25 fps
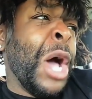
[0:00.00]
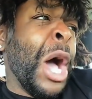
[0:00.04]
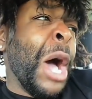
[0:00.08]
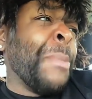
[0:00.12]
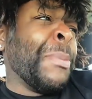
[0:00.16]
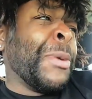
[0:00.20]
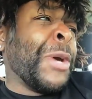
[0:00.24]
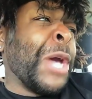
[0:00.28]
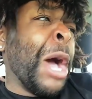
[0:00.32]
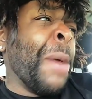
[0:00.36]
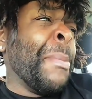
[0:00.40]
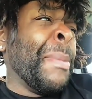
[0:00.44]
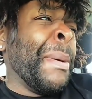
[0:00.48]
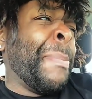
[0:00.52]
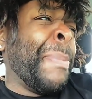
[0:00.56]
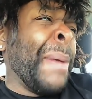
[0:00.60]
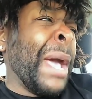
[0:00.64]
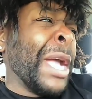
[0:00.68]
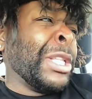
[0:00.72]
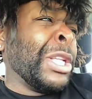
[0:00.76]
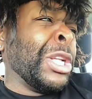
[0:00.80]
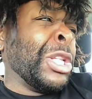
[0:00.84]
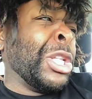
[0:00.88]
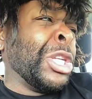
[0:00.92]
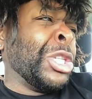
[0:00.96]
I'm coming
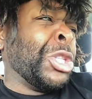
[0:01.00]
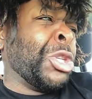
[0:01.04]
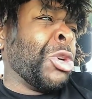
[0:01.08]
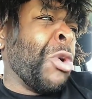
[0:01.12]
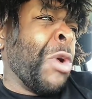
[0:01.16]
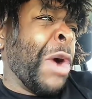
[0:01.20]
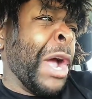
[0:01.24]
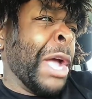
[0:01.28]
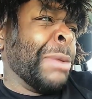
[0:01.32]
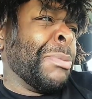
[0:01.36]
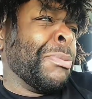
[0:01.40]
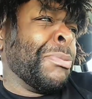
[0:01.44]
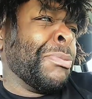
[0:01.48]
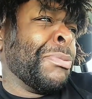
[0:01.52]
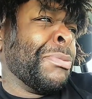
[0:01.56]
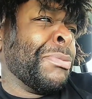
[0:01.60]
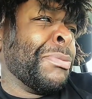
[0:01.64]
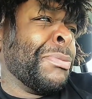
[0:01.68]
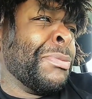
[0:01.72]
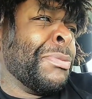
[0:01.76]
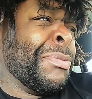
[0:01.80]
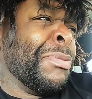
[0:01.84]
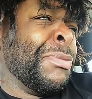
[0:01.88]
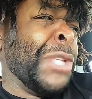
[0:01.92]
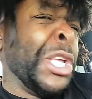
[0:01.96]
back to Detroit.
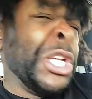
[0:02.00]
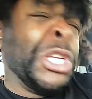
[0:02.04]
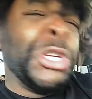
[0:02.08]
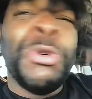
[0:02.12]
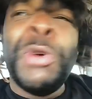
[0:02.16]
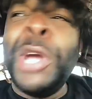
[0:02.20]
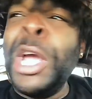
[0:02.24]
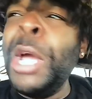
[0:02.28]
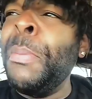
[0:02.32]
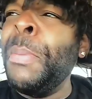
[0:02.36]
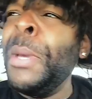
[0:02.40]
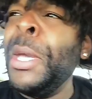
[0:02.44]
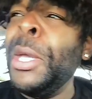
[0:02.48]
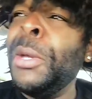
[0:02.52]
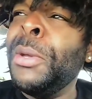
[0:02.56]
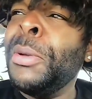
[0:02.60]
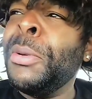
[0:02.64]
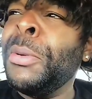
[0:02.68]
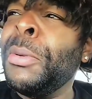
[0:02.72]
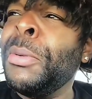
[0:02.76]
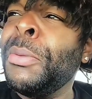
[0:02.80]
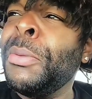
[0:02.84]
Did you hear me?